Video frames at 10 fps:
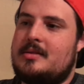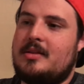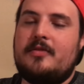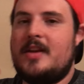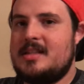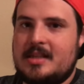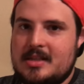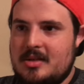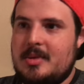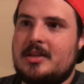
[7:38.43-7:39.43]
defense
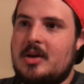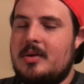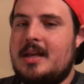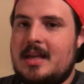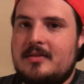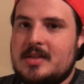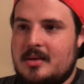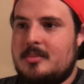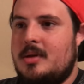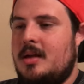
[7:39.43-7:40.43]
system that Tony gives
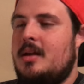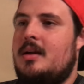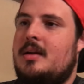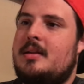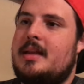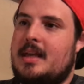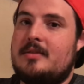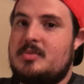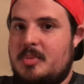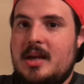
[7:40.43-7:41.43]
him, that
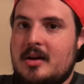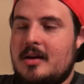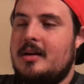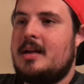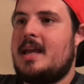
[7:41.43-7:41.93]
gives Peter.